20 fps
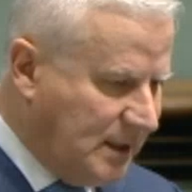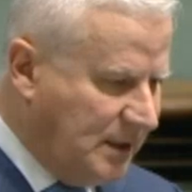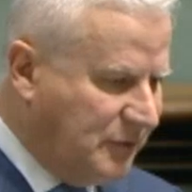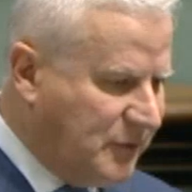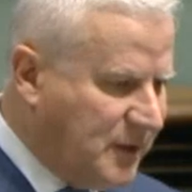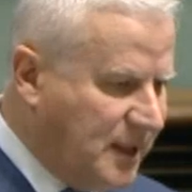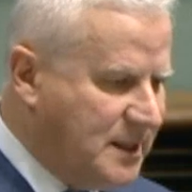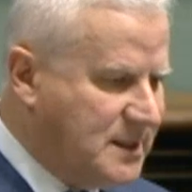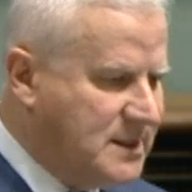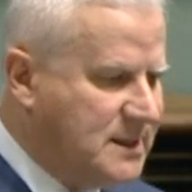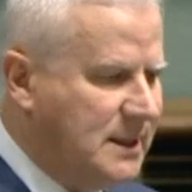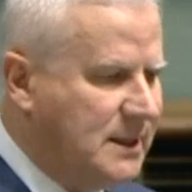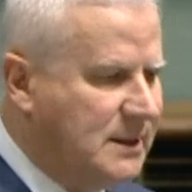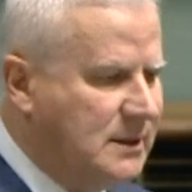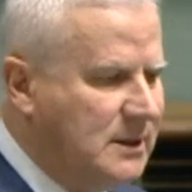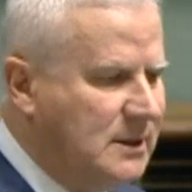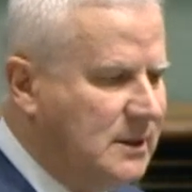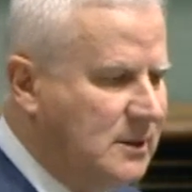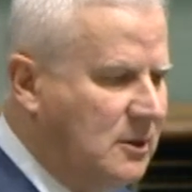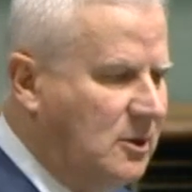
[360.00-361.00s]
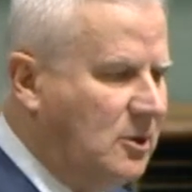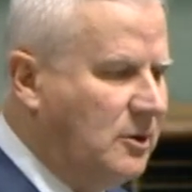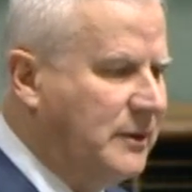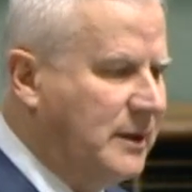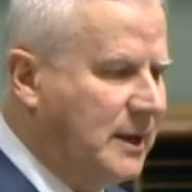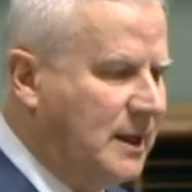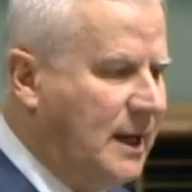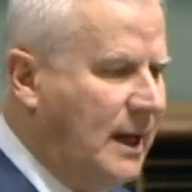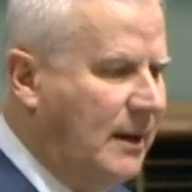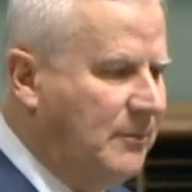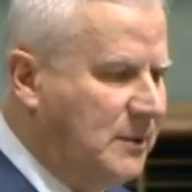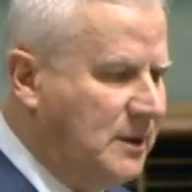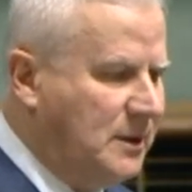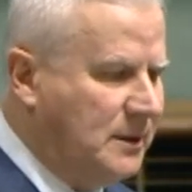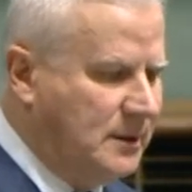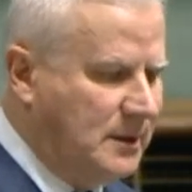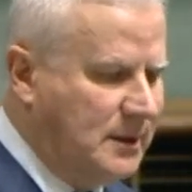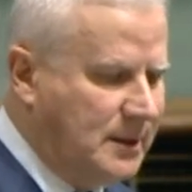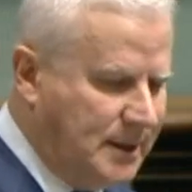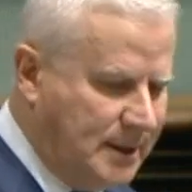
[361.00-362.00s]
if they sit on the cabinet
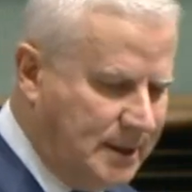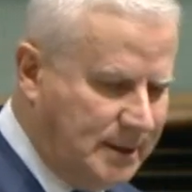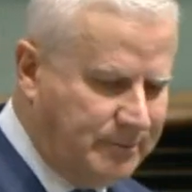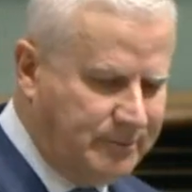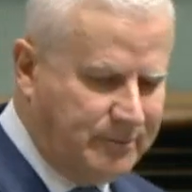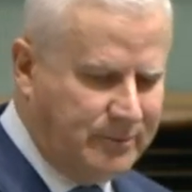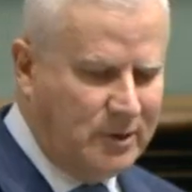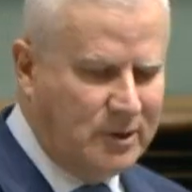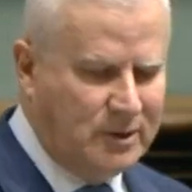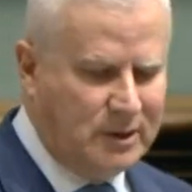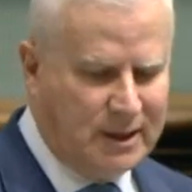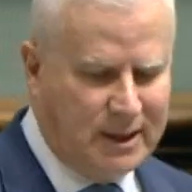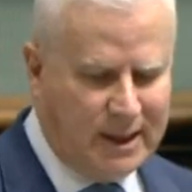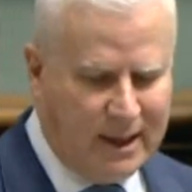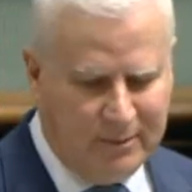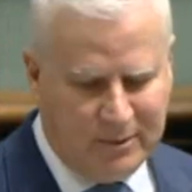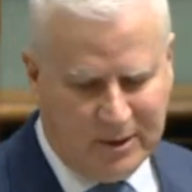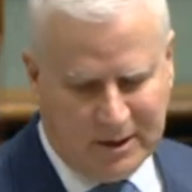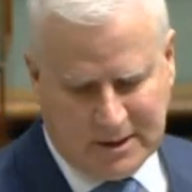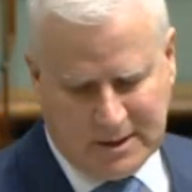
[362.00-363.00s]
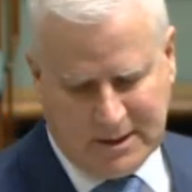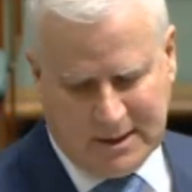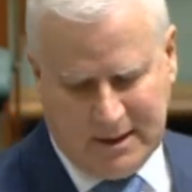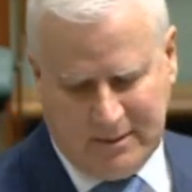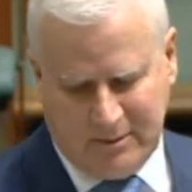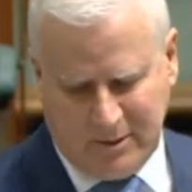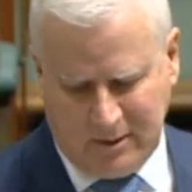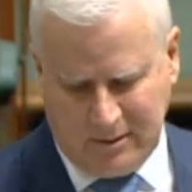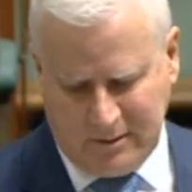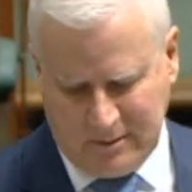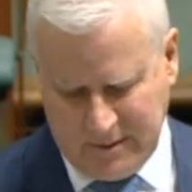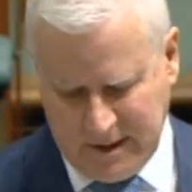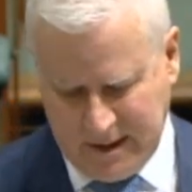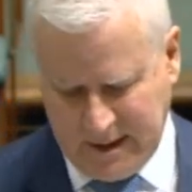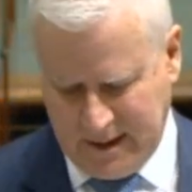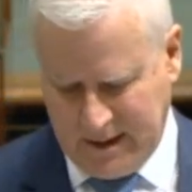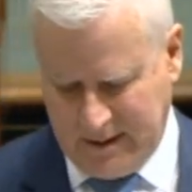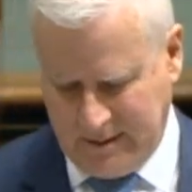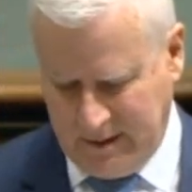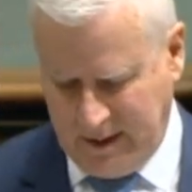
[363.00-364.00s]
table
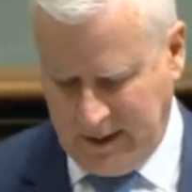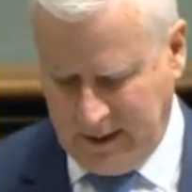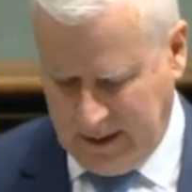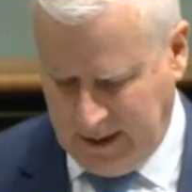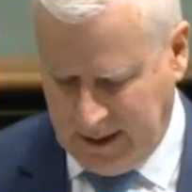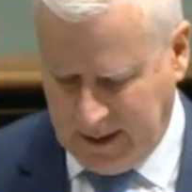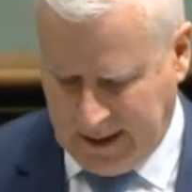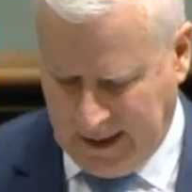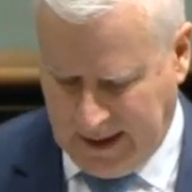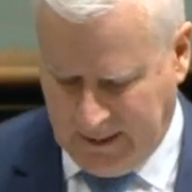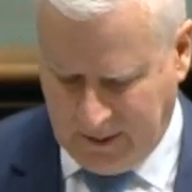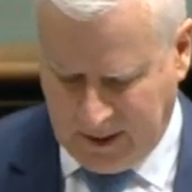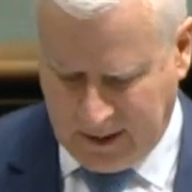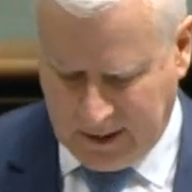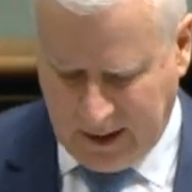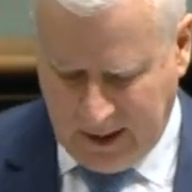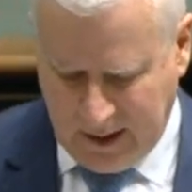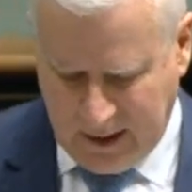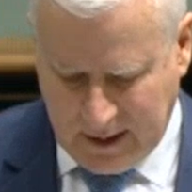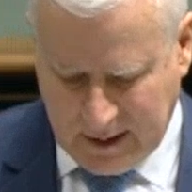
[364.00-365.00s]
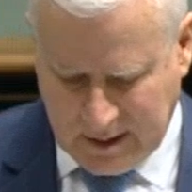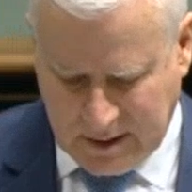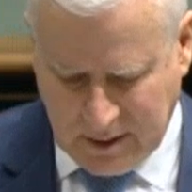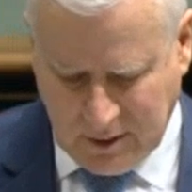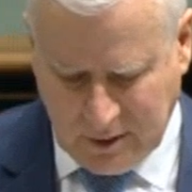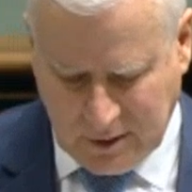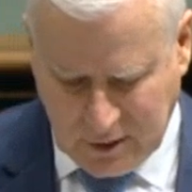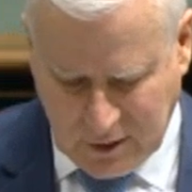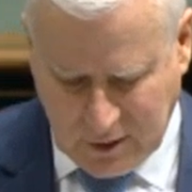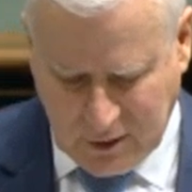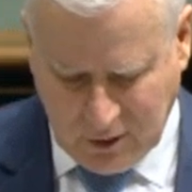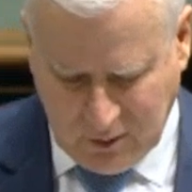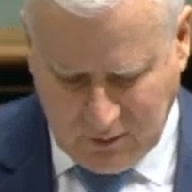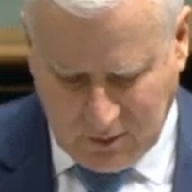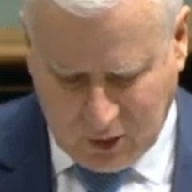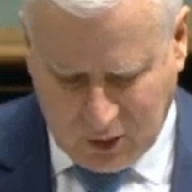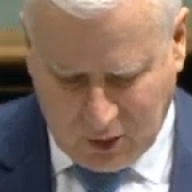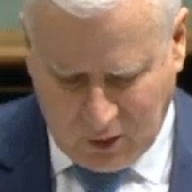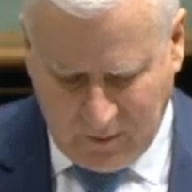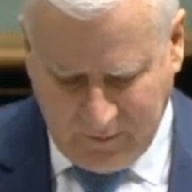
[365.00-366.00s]
in cabinet, to do
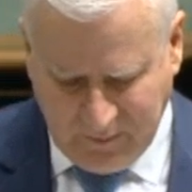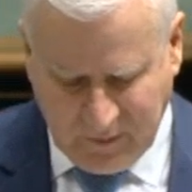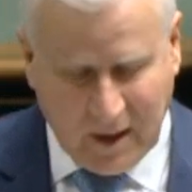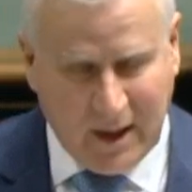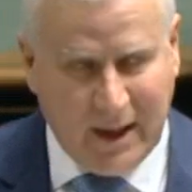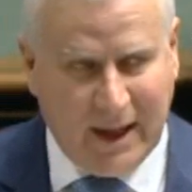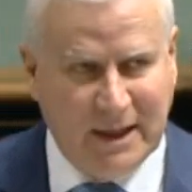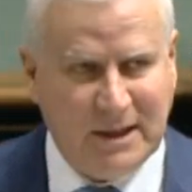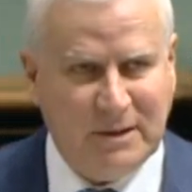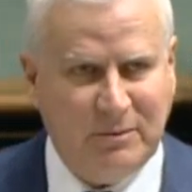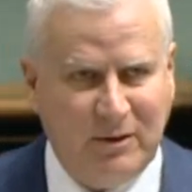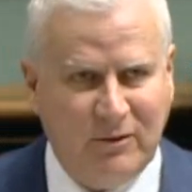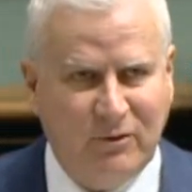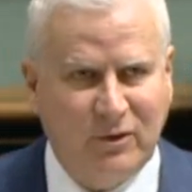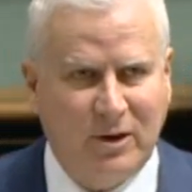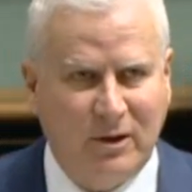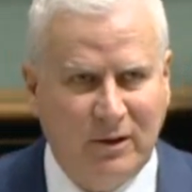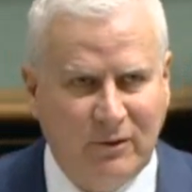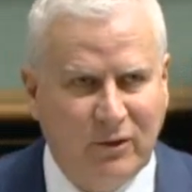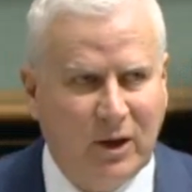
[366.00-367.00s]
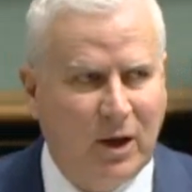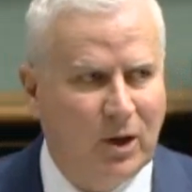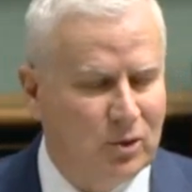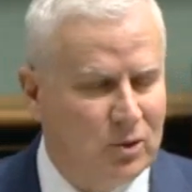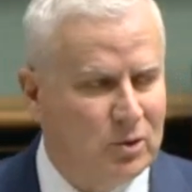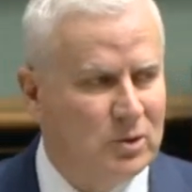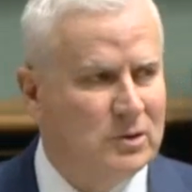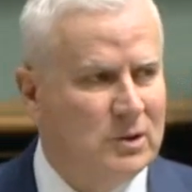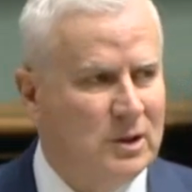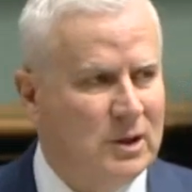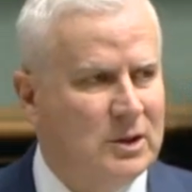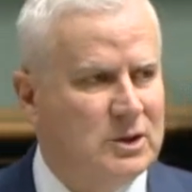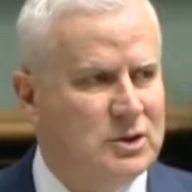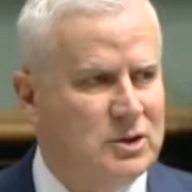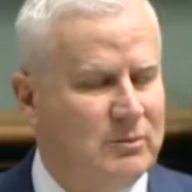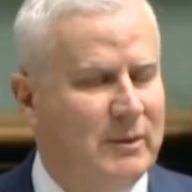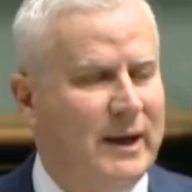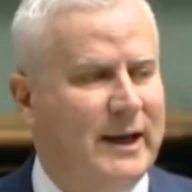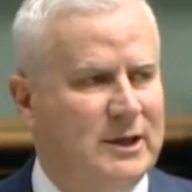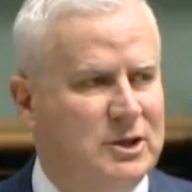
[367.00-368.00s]
more and to be very vocal to
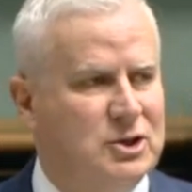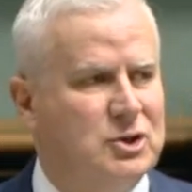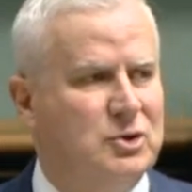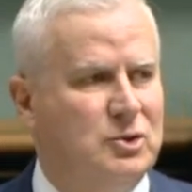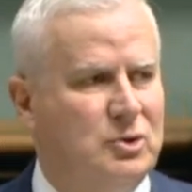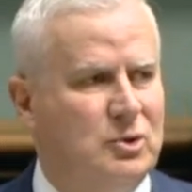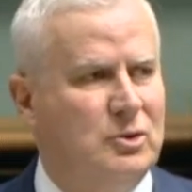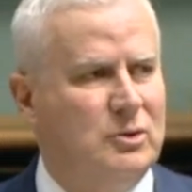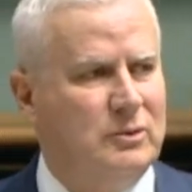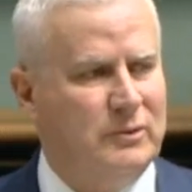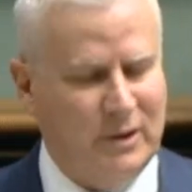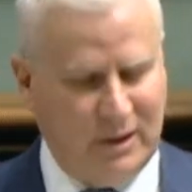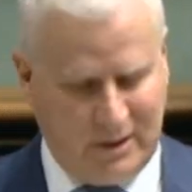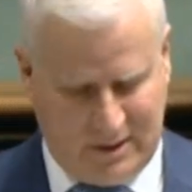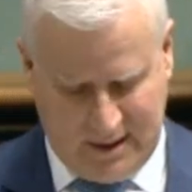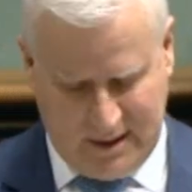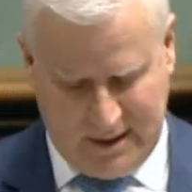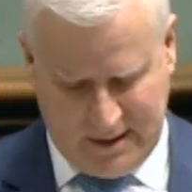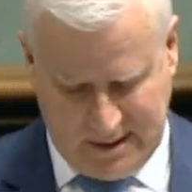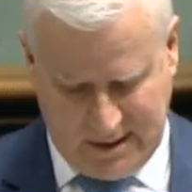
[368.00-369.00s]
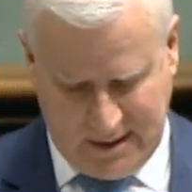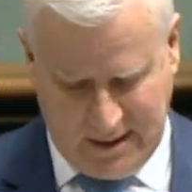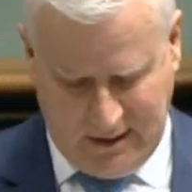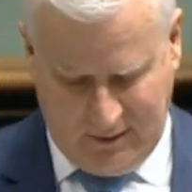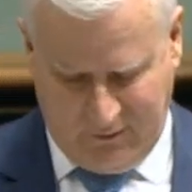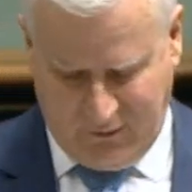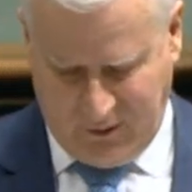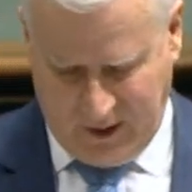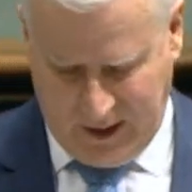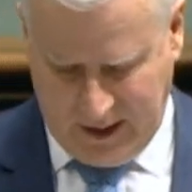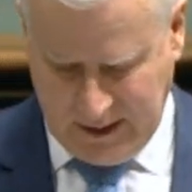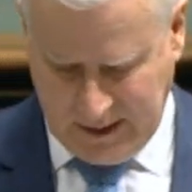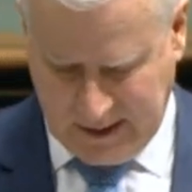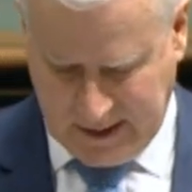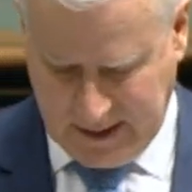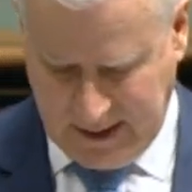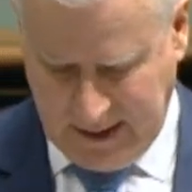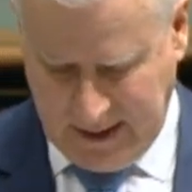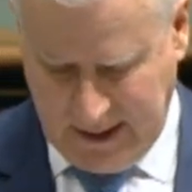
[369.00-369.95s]
make sure that their city friends